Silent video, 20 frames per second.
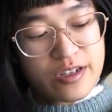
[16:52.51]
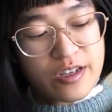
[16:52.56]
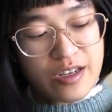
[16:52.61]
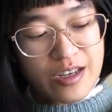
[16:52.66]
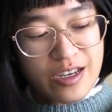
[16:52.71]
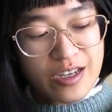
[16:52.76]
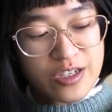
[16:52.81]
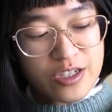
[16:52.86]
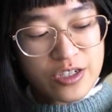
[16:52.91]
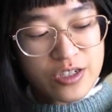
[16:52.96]

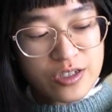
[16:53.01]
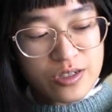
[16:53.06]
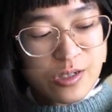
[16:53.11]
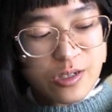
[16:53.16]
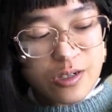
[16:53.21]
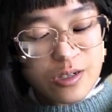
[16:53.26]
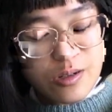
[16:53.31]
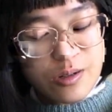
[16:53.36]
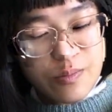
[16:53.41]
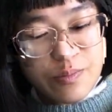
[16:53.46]
I should
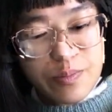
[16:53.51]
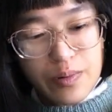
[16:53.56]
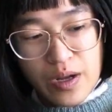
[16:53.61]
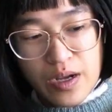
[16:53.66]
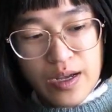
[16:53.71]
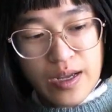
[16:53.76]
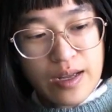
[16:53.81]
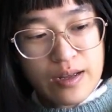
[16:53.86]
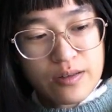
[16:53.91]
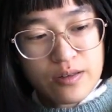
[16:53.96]

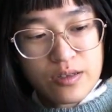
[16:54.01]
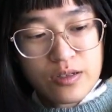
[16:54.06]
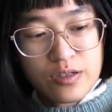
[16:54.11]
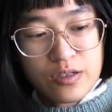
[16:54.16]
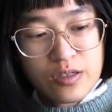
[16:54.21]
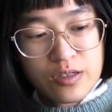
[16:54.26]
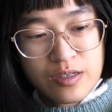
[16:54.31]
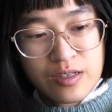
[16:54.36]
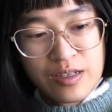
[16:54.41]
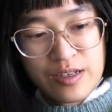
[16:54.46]
block out the
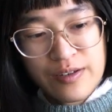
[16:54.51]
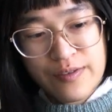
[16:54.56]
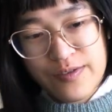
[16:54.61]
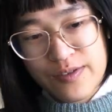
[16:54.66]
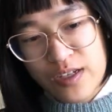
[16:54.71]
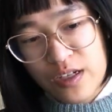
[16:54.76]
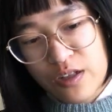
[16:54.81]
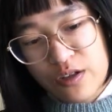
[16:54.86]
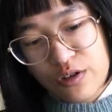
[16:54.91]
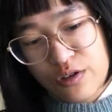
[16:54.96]
sleeves
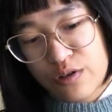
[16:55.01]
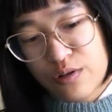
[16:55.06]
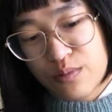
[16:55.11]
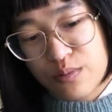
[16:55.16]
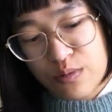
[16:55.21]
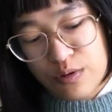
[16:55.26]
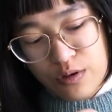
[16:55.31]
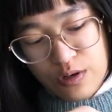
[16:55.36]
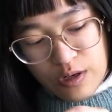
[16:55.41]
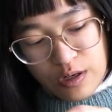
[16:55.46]
a little
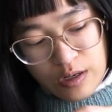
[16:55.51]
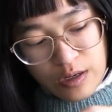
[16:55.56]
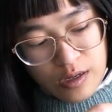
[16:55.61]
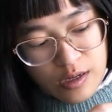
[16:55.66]
more